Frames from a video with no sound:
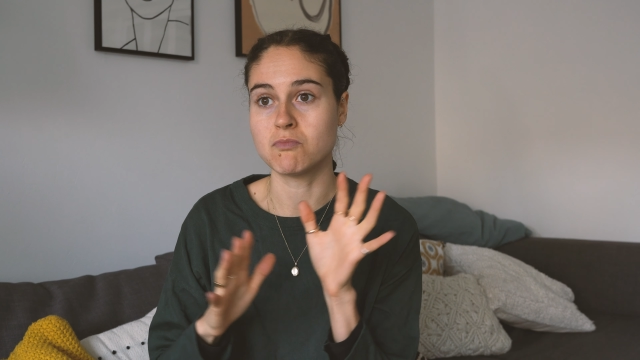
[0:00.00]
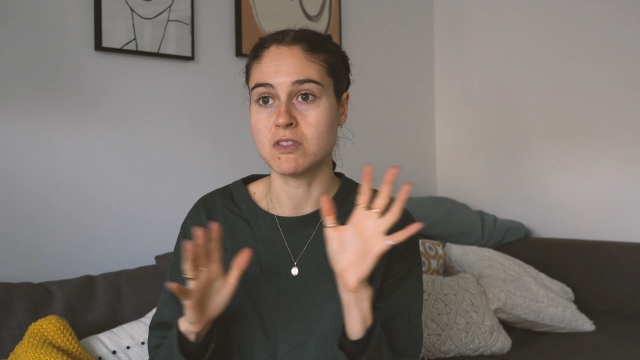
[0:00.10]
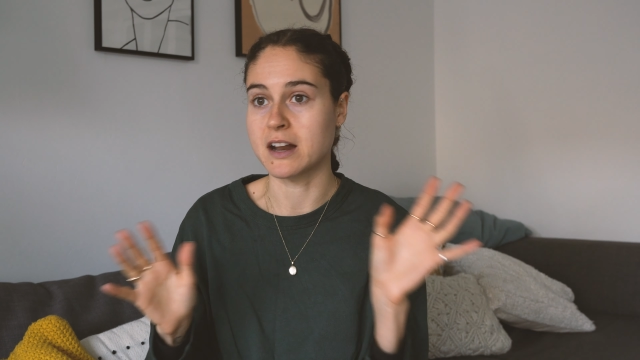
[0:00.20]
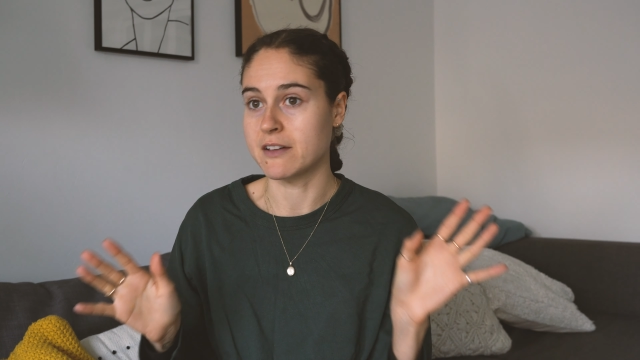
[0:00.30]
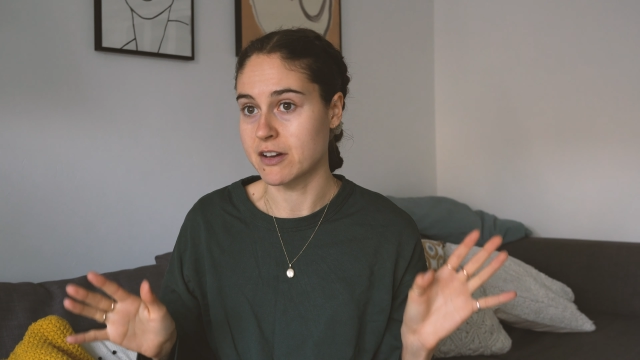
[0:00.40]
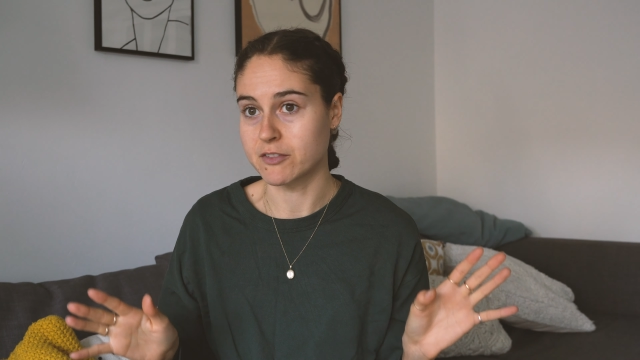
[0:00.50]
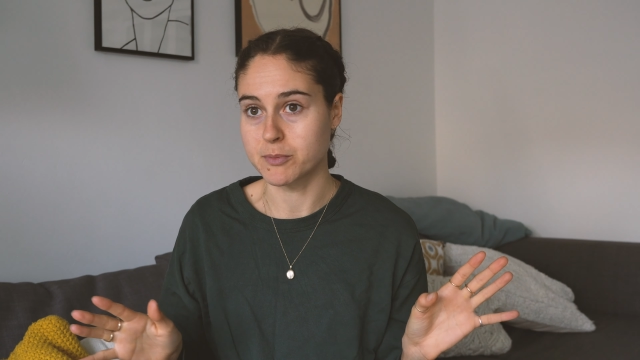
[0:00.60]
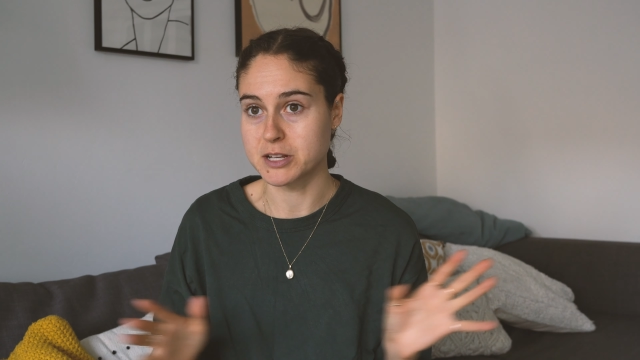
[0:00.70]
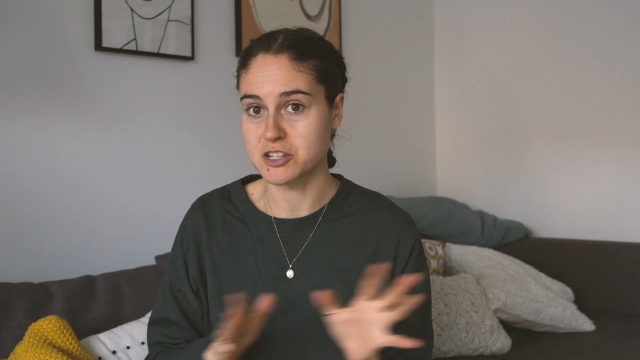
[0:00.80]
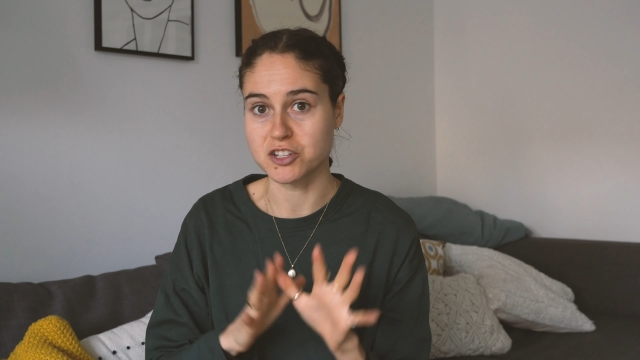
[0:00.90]
that I've ever
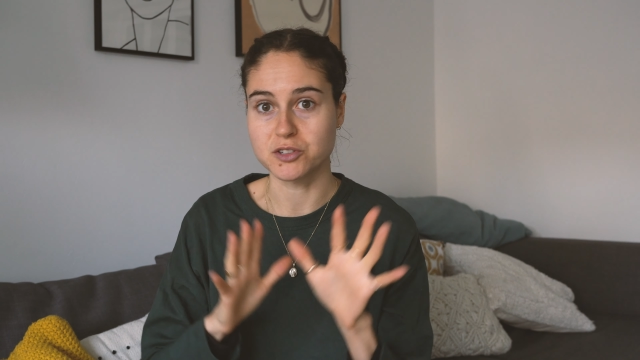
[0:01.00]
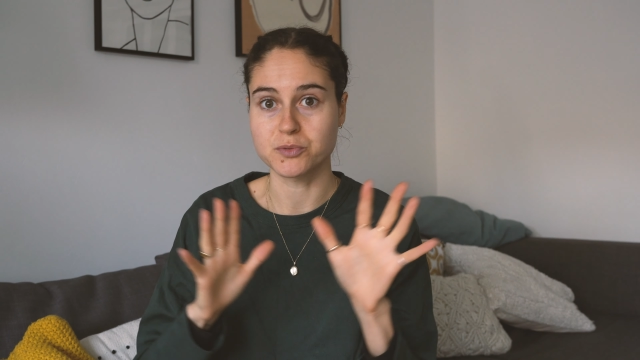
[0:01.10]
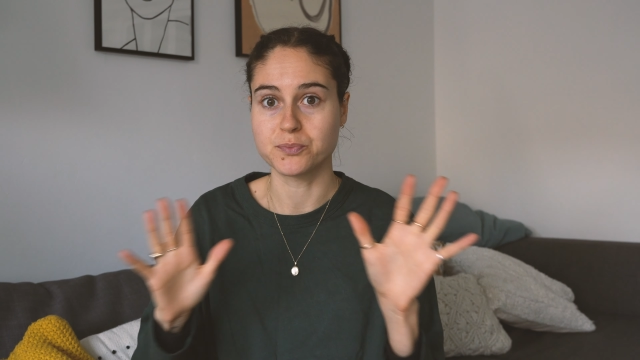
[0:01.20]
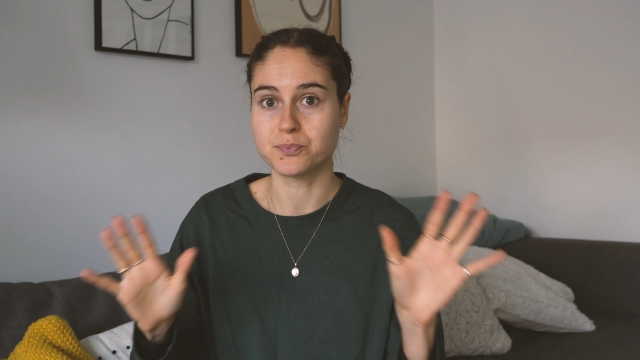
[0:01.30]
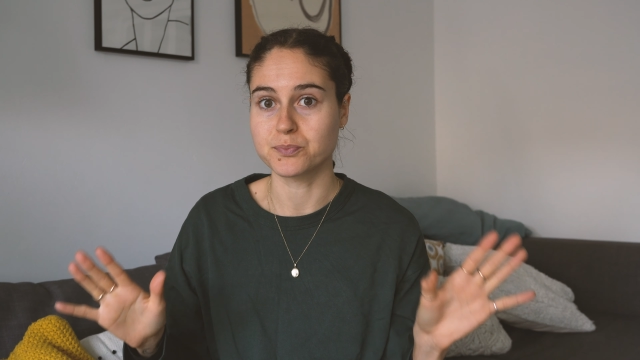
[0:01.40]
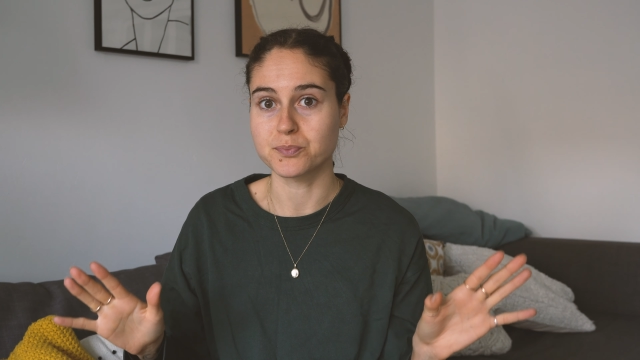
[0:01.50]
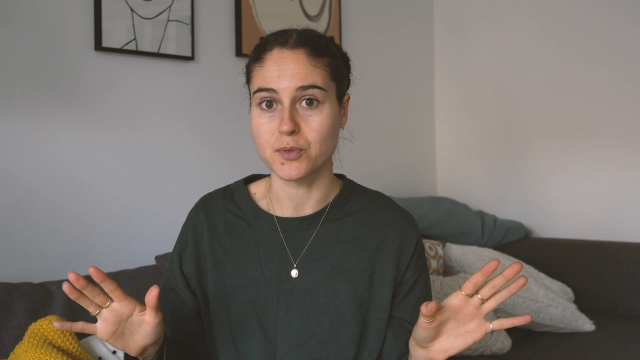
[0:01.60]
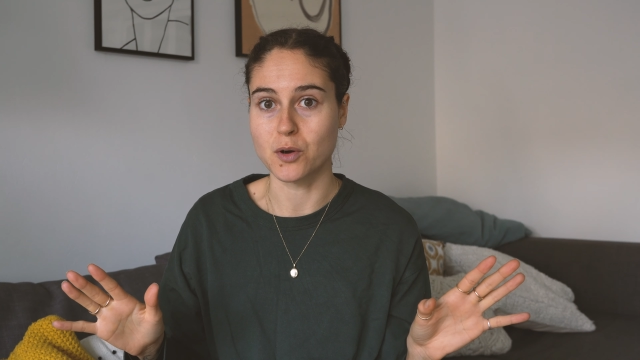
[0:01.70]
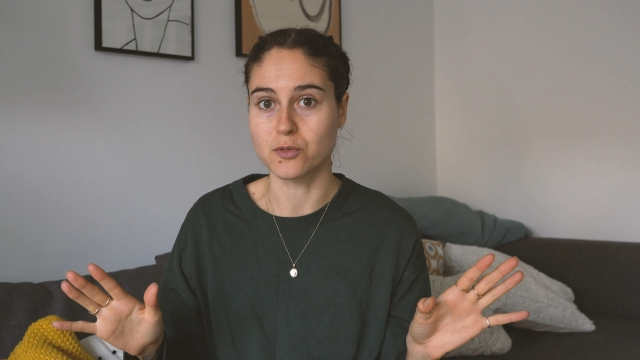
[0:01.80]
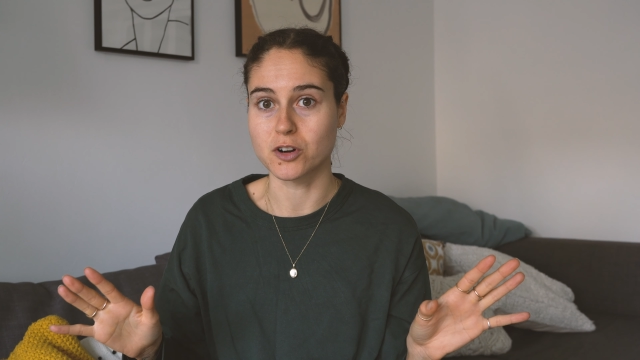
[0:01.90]
been to,
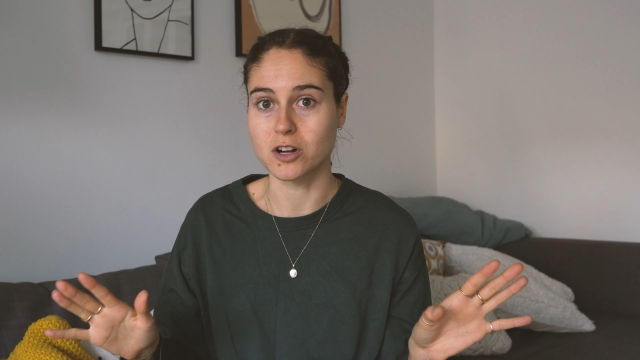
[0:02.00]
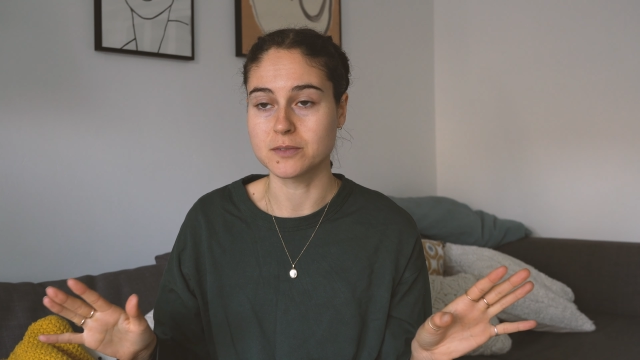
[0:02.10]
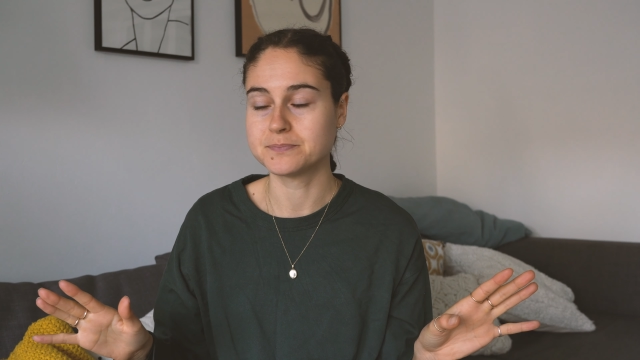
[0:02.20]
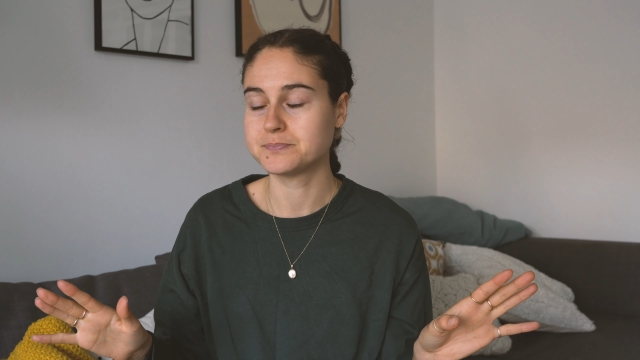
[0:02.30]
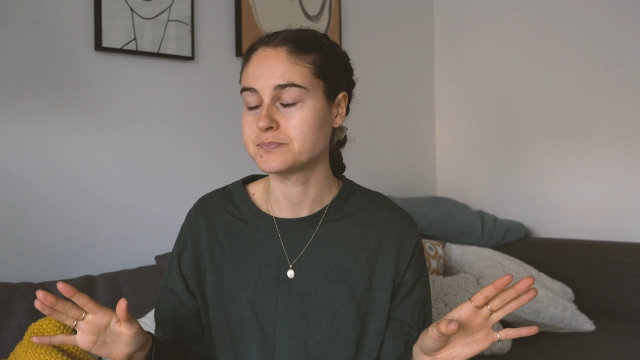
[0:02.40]
overall.